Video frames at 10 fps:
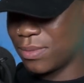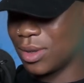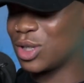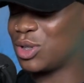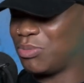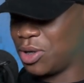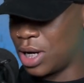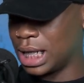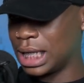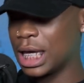You should be
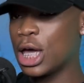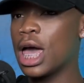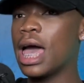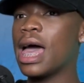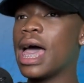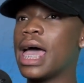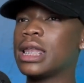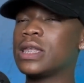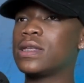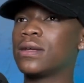ready,
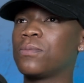and